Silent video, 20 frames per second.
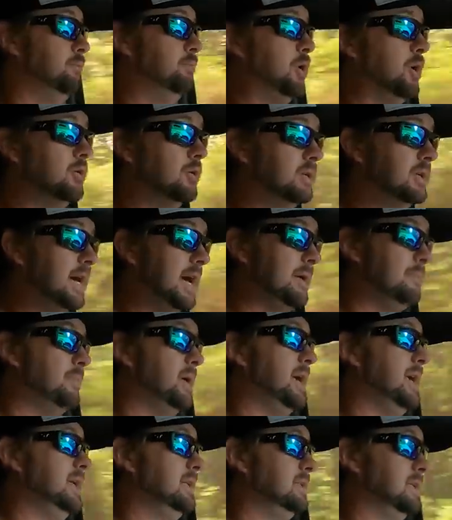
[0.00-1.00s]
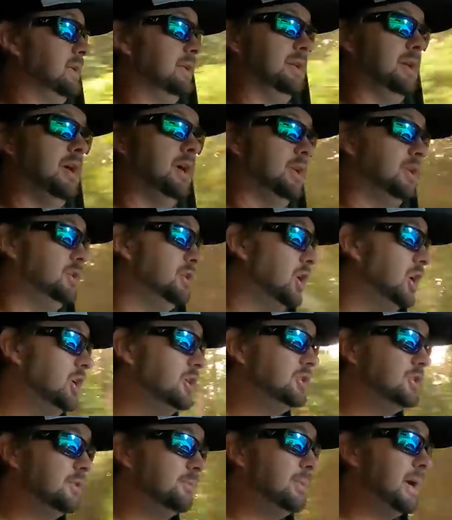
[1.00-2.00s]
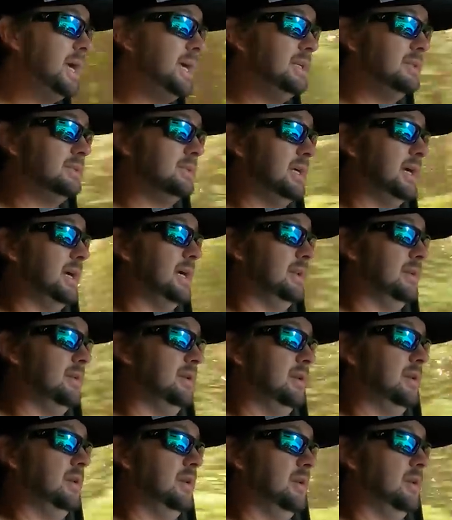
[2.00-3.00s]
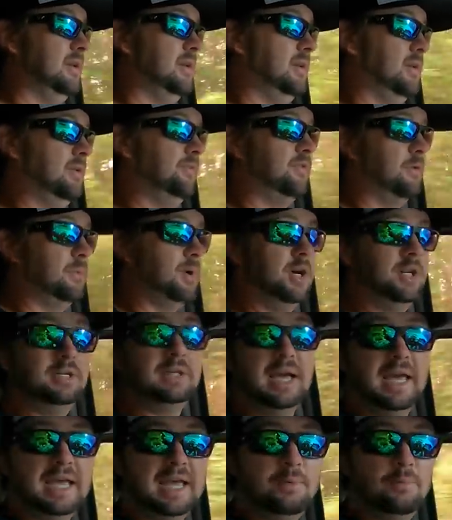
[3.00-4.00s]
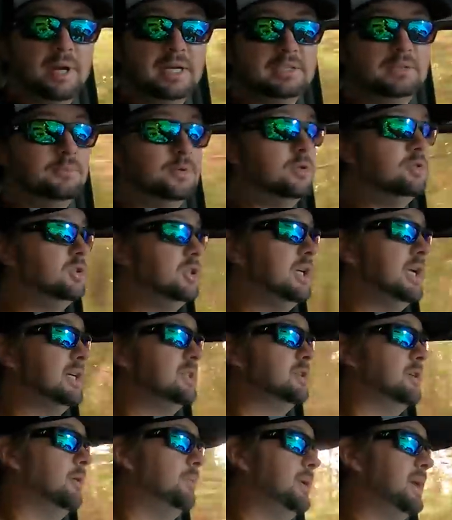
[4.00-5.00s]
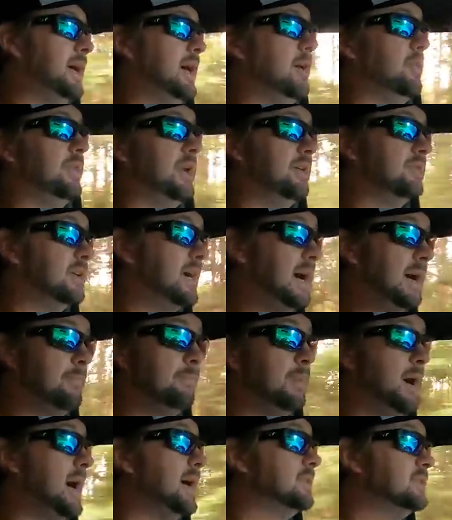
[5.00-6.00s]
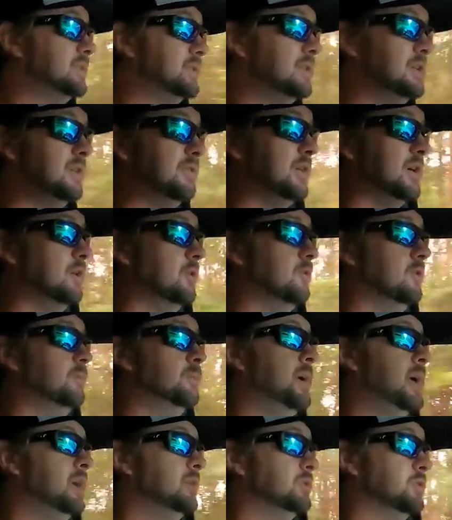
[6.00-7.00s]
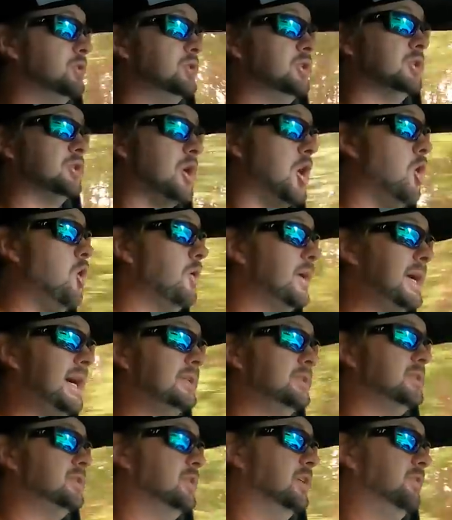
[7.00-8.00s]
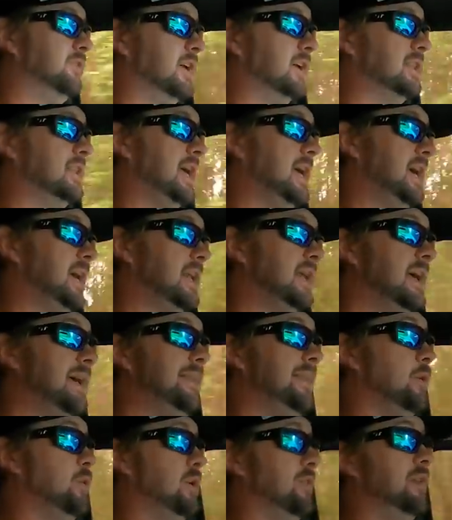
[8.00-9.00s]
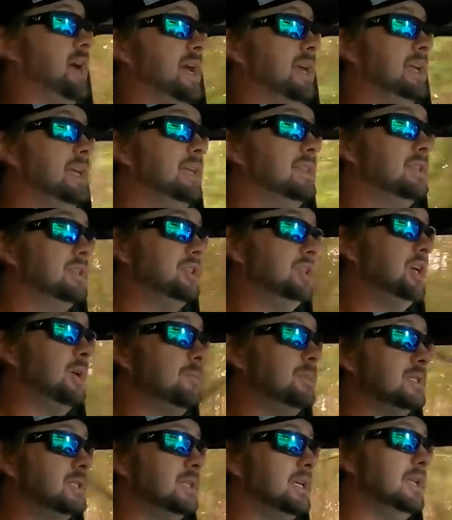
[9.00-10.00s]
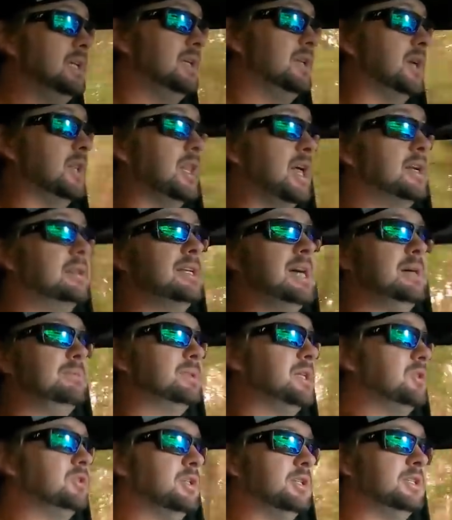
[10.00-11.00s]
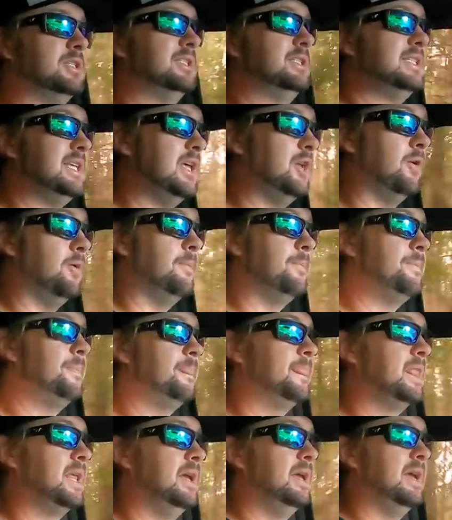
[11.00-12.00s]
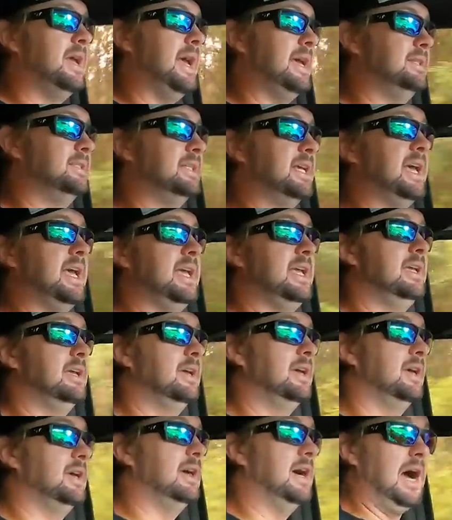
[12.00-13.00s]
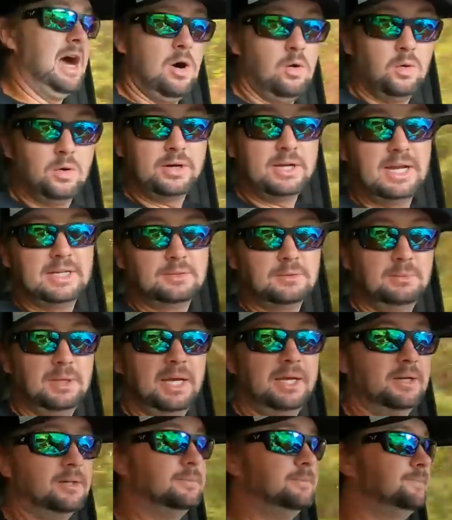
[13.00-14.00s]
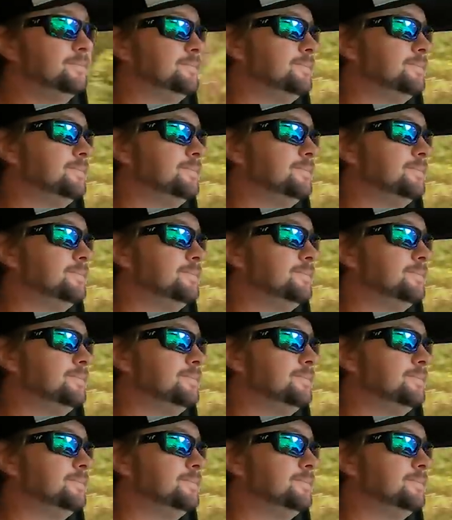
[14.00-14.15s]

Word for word: prototype baits and tons of baits that from Untamed. We got some new jigs coming out that I've got boxes of at home. So it's just all kinds of stuff like that, that whenever I get the shipments in, a lot of times I'll just sit them and say, I'll organize them later.